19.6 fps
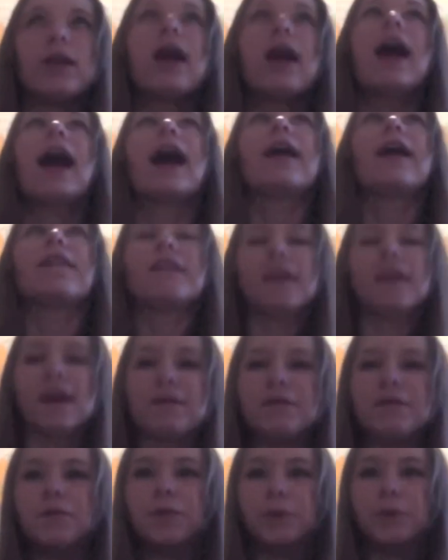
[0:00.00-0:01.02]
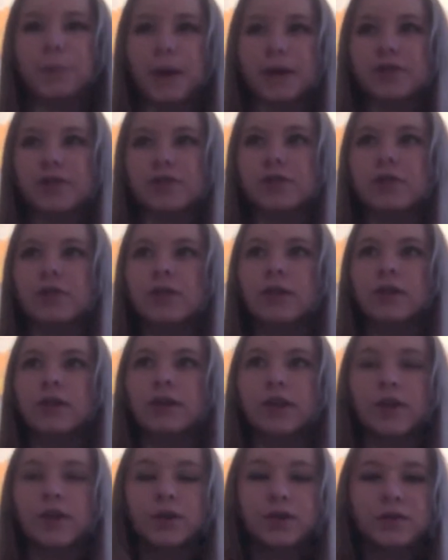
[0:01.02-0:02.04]
and they gave you your pencil,
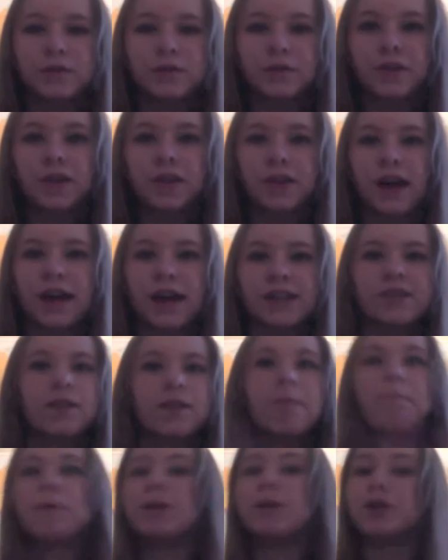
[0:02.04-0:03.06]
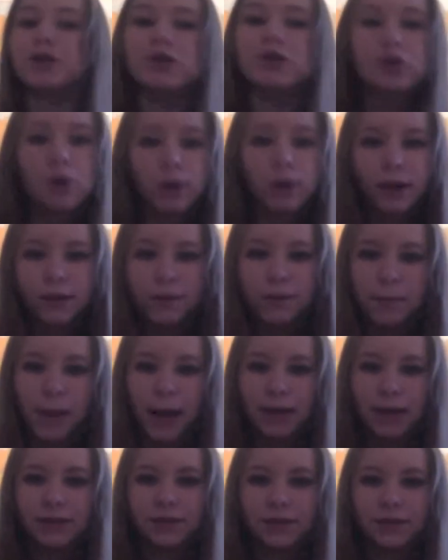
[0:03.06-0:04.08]
use it for the class, but don't give it
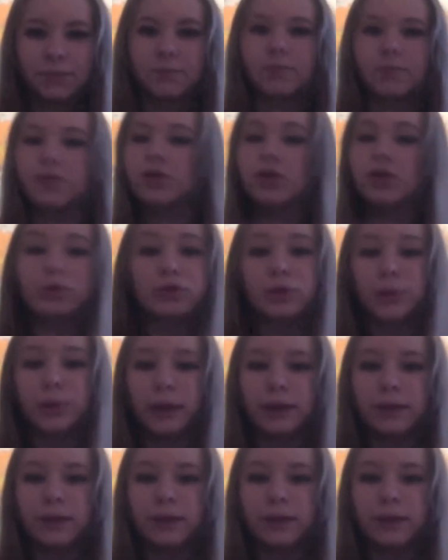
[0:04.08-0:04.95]
back to them. Don't do it.